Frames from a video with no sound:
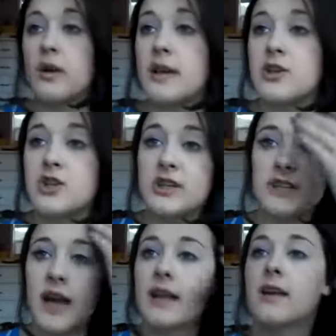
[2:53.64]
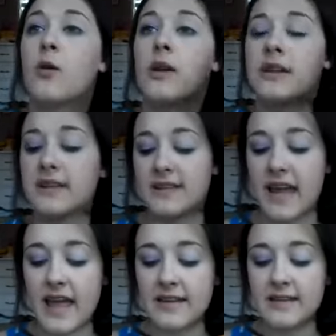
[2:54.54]
It's just kind of going to
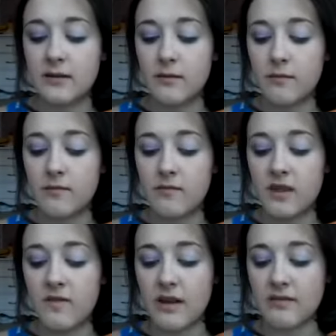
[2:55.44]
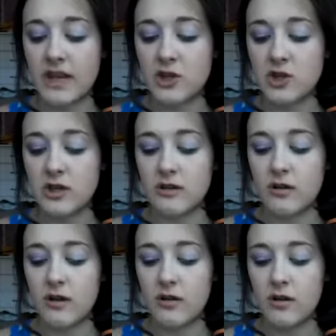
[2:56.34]
set the
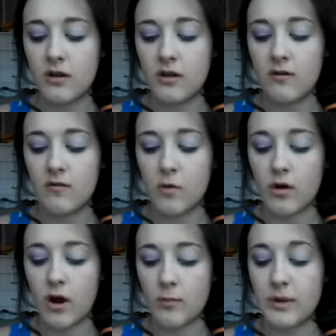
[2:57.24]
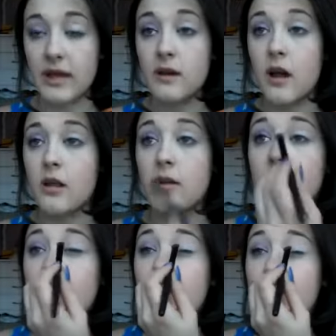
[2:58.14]
foundation for our pink
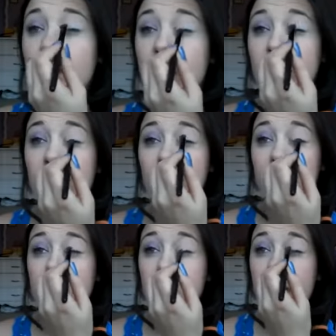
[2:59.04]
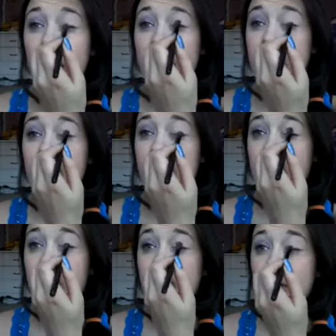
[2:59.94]
colors. I'm going to put that in
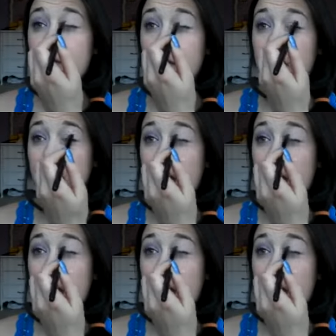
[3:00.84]
like the first